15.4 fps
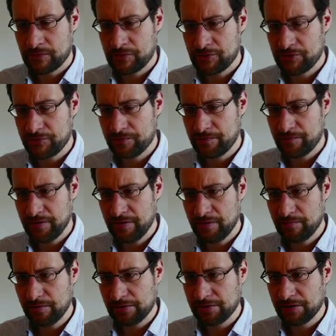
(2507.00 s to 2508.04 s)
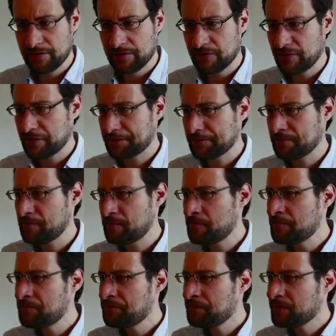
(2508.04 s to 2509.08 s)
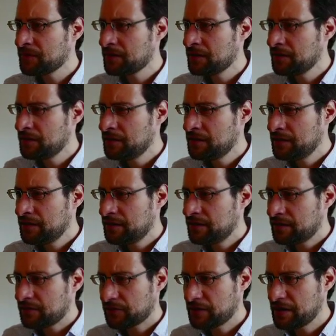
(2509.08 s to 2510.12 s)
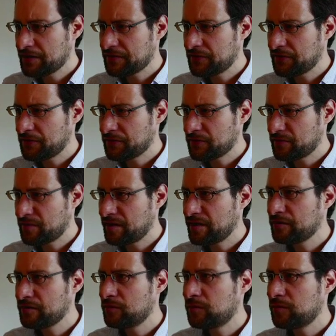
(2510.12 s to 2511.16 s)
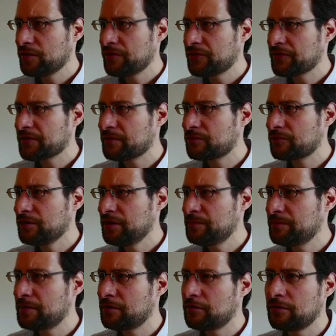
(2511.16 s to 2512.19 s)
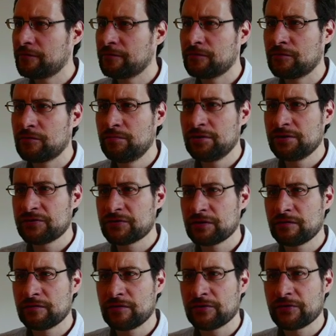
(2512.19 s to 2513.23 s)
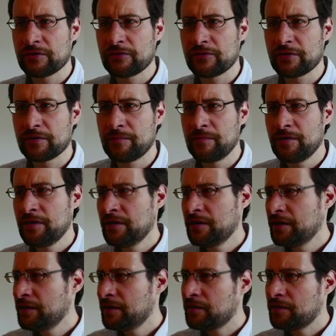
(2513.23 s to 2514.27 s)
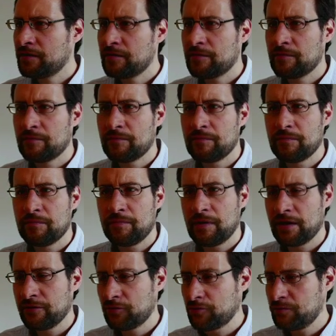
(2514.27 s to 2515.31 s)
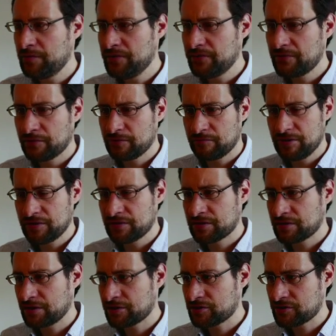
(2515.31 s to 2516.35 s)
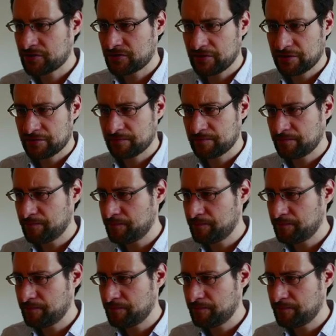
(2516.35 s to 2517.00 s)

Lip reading: GMP building there. So yeah, this is why you want some really powerful build server. You also have some, Bison we touched there.